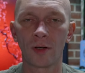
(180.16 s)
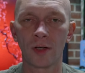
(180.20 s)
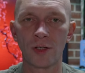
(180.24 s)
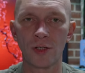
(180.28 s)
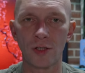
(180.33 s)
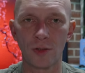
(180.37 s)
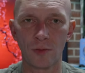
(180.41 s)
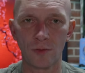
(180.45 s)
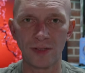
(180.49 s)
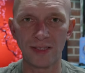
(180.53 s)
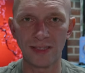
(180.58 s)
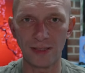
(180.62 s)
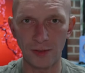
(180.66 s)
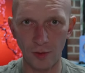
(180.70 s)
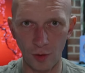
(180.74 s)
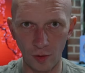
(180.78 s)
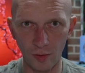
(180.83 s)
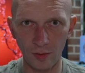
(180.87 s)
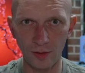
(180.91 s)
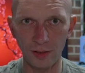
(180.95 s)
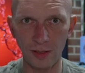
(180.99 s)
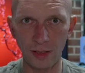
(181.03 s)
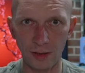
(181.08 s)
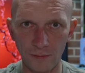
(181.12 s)
range, I would
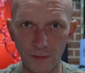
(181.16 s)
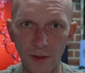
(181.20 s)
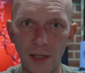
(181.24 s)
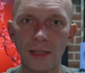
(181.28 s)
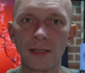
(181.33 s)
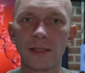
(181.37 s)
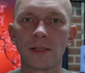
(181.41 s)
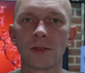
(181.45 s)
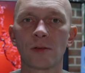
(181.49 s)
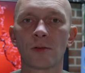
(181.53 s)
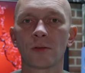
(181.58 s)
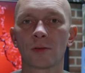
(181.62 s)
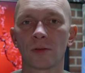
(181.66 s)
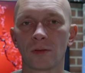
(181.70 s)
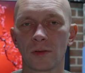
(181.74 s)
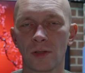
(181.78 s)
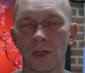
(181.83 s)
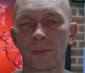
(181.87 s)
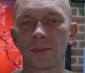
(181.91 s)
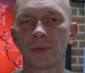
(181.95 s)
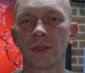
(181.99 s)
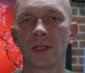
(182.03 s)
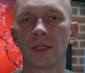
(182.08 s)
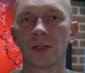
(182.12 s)
strongly advise you to
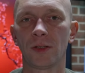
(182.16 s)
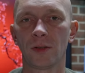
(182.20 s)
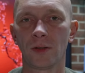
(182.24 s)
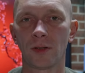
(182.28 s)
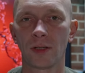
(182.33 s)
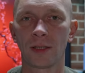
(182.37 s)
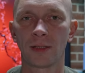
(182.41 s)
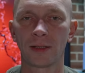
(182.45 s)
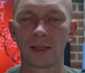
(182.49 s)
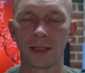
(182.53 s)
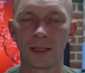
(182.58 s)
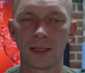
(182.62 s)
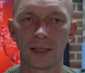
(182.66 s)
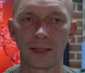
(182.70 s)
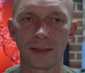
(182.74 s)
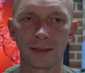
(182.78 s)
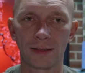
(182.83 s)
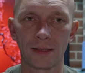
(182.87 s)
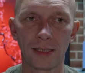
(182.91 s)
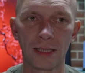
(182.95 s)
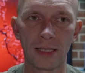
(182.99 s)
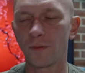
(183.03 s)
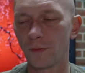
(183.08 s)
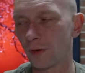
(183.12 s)
update your antennas.
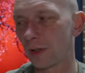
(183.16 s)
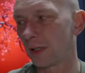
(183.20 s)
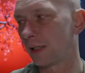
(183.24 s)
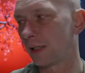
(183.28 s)
For